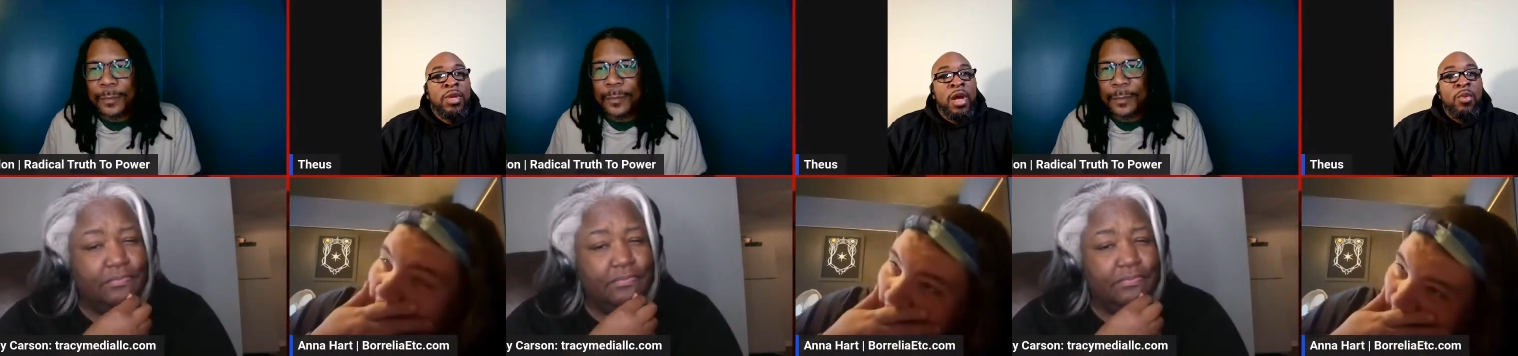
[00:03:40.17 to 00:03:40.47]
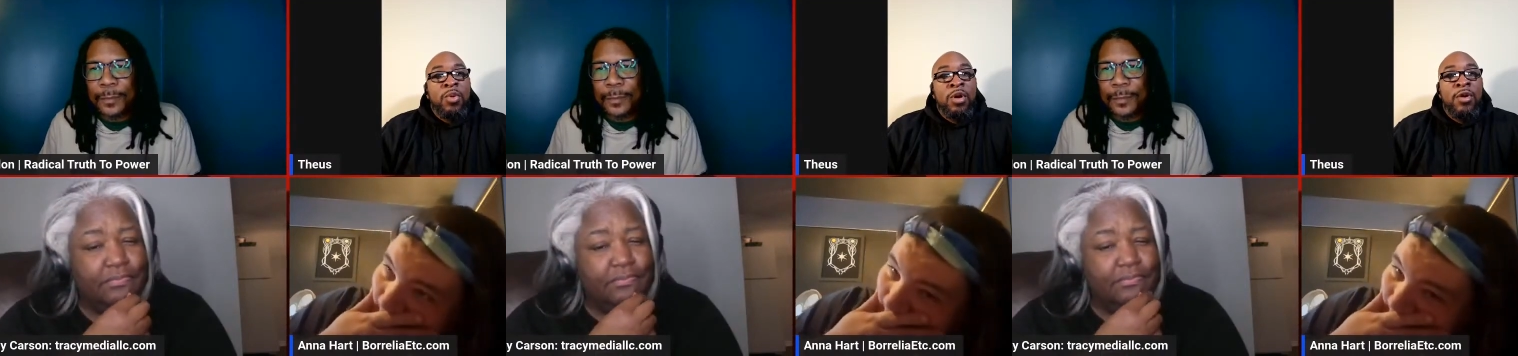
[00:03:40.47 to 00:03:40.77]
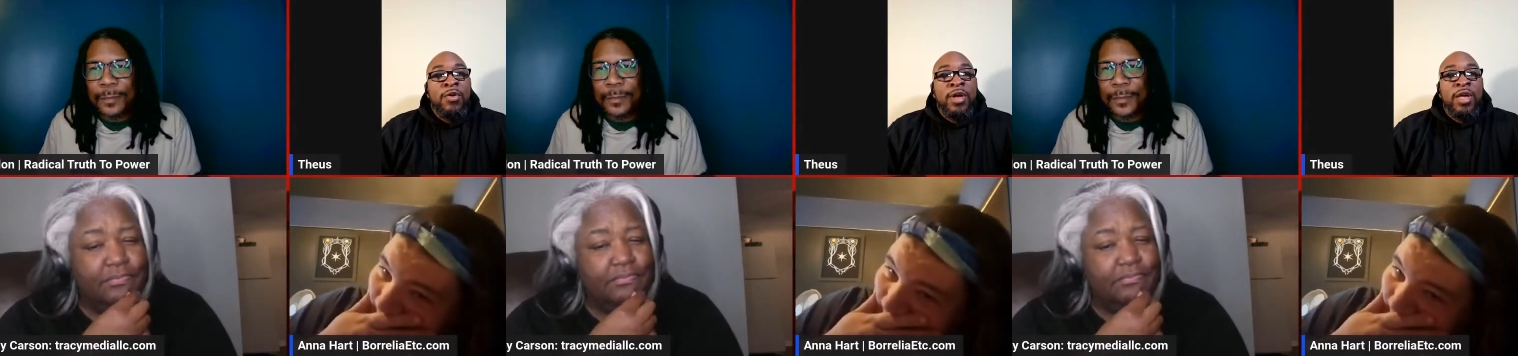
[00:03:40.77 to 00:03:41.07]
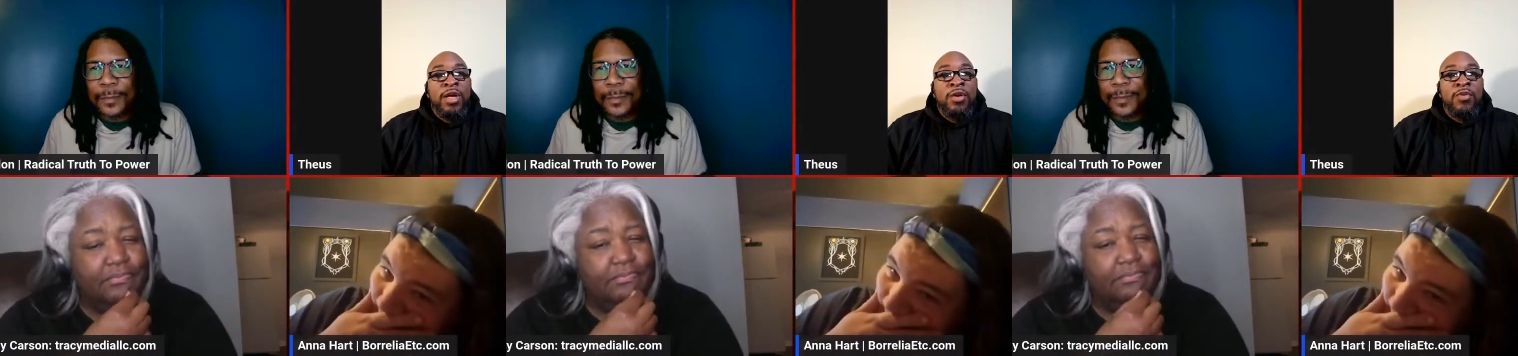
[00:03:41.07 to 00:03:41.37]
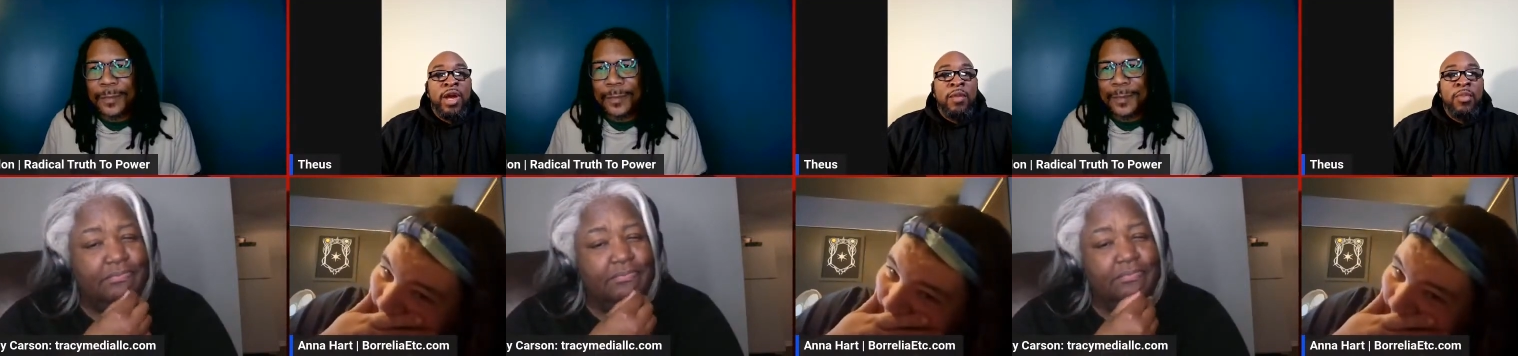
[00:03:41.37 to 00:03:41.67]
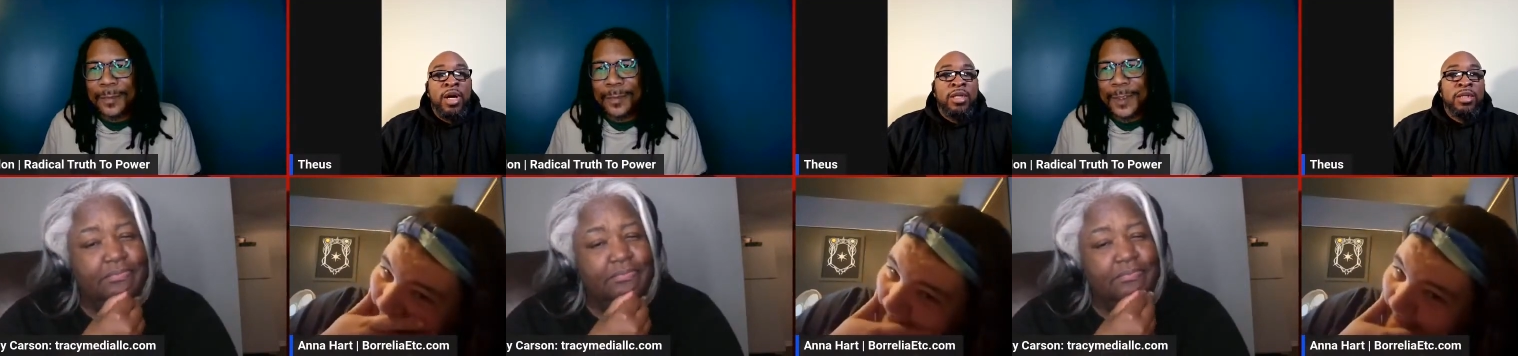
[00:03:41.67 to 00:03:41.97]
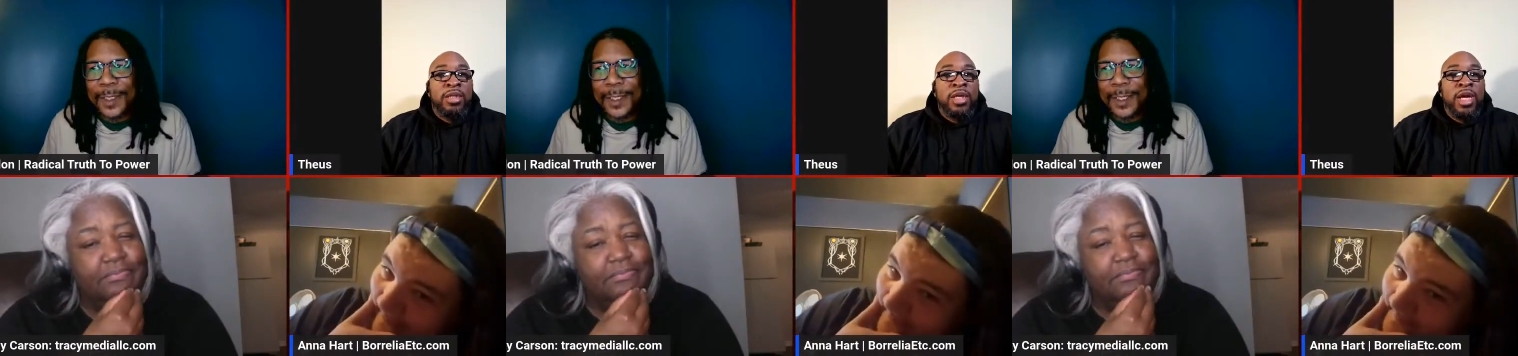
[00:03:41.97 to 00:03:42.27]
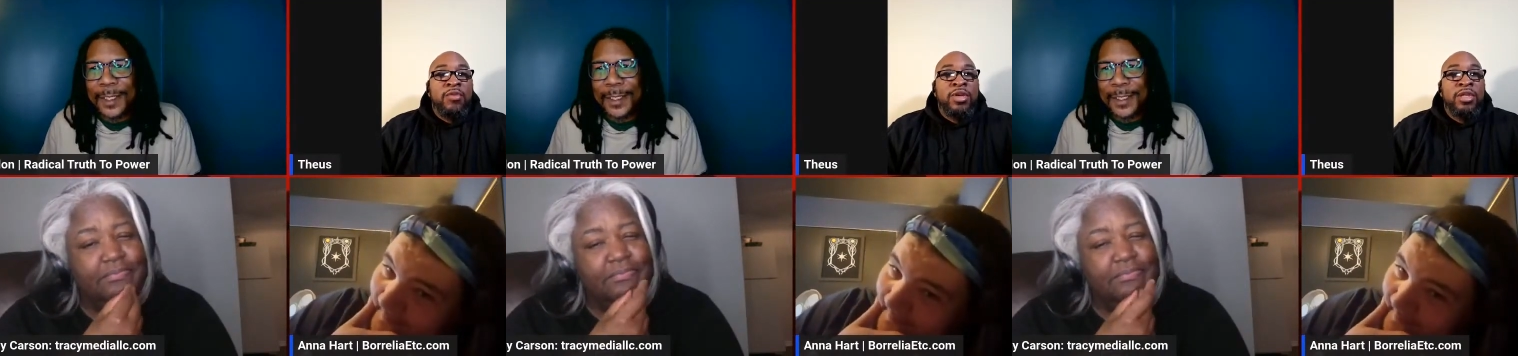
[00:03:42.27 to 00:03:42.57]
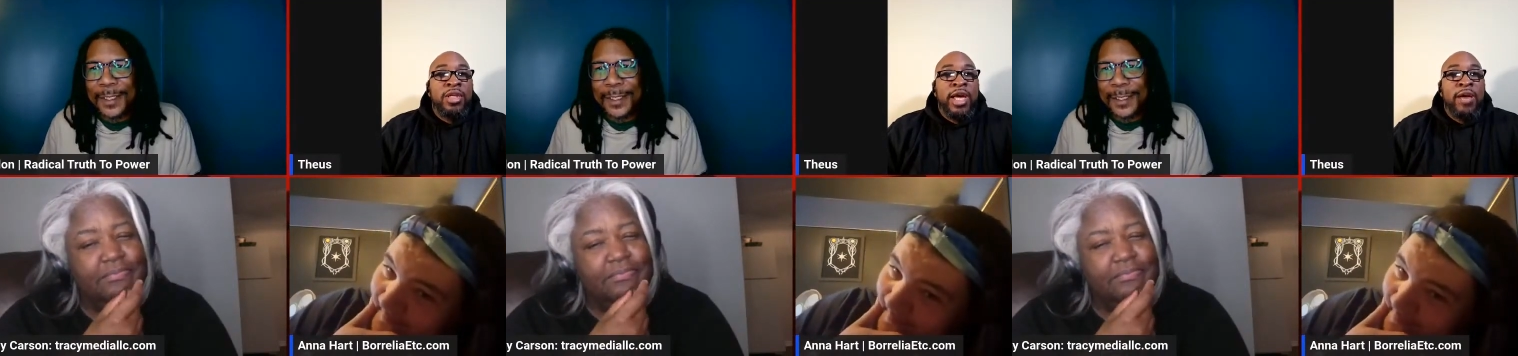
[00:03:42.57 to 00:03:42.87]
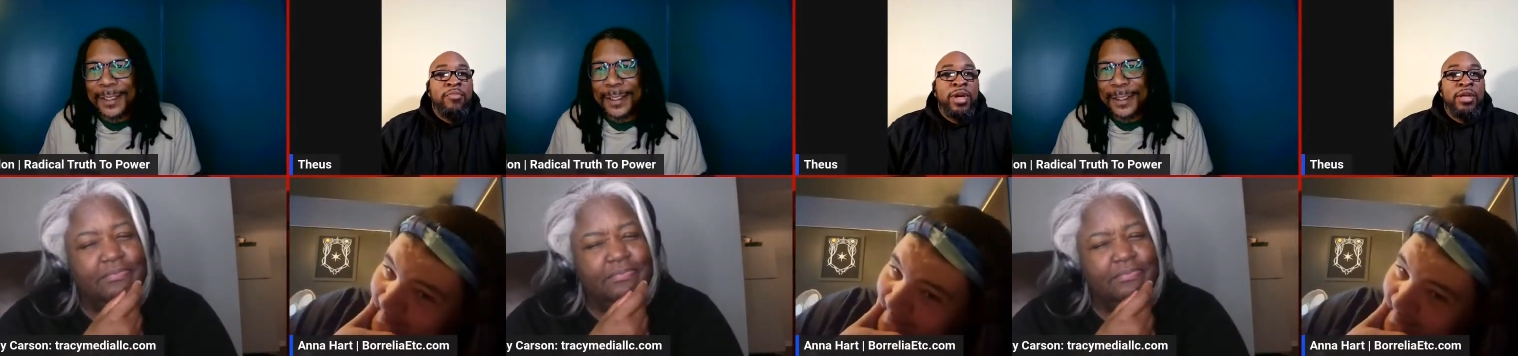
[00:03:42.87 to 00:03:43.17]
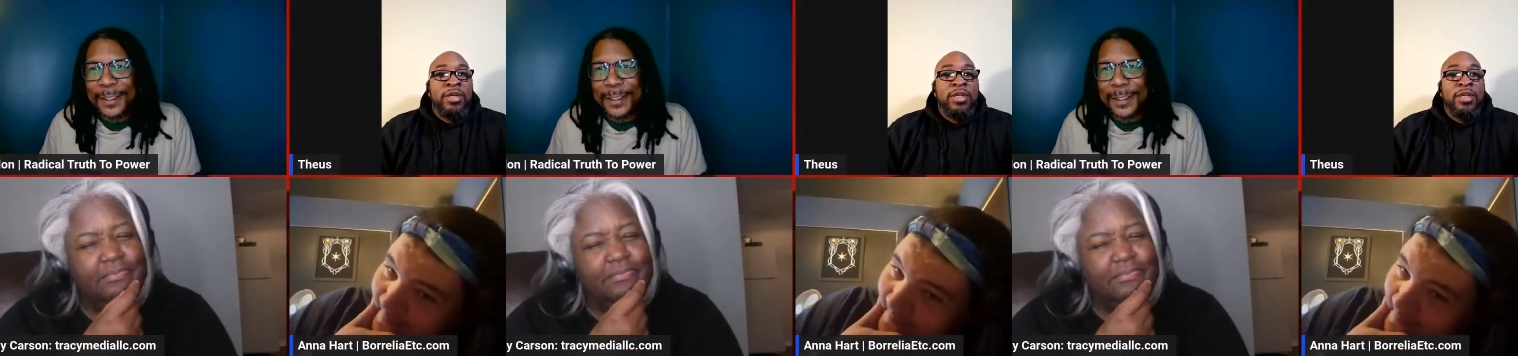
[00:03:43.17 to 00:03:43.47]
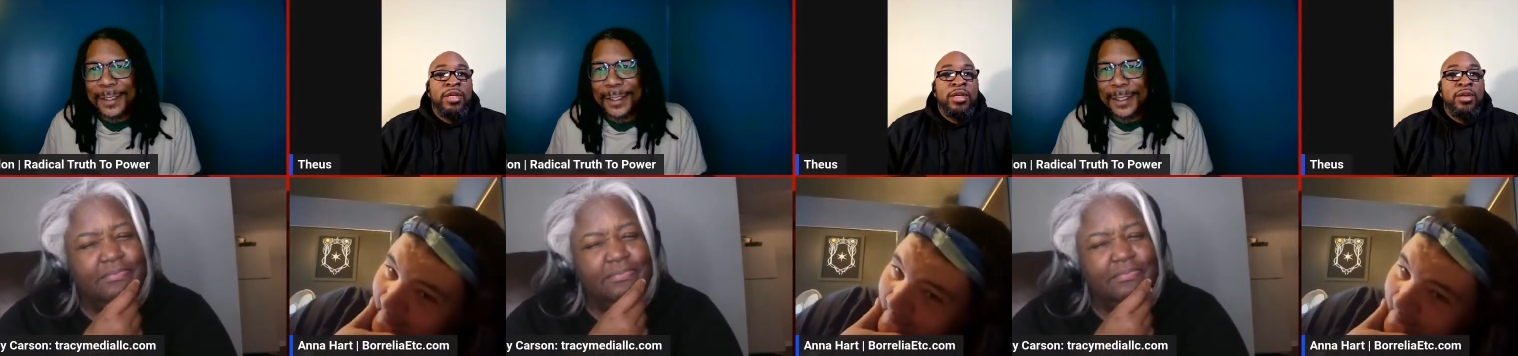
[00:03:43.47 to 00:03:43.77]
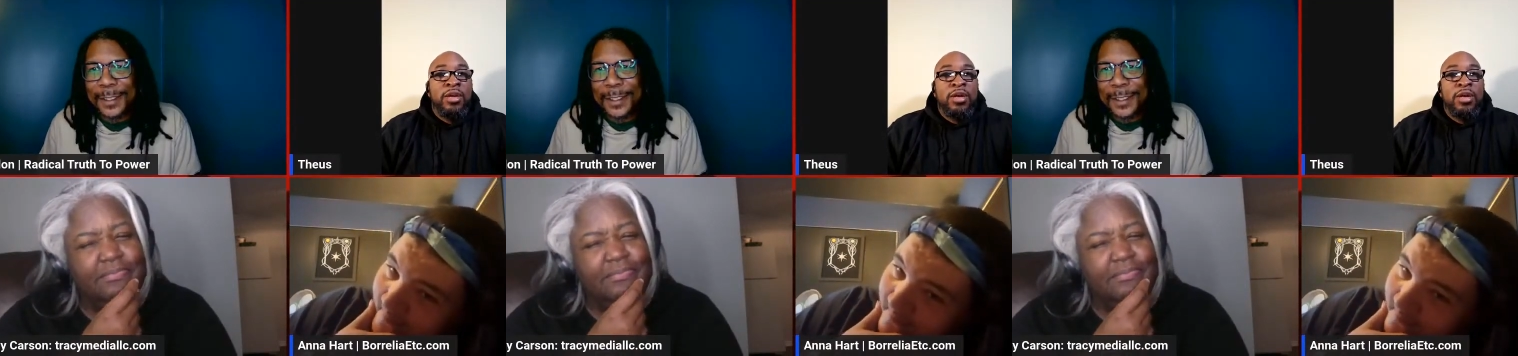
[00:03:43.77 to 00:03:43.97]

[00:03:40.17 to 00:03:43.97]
Speaker 1: Mm-hmm. Well, grandma carries a lot better than